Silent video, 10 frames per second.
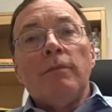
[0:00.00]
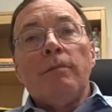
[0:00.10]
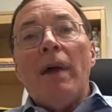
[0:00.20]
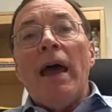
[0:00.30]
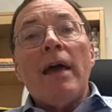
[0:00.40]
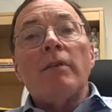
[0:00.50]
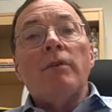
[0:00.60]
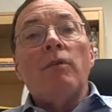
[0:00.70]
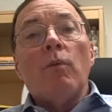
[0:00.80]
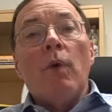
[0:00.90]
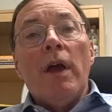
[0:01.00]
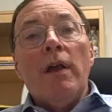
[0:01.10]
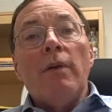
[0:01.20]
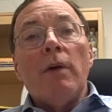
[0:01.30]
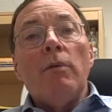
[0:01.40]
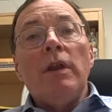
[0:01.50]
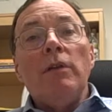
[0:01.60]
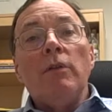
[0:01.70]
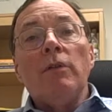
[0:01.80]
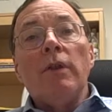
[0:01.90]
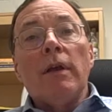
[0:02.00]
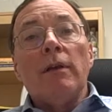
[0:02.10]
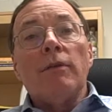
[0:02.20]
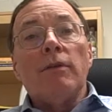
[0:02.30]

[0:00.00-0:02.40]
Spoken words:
patterned way that we do things,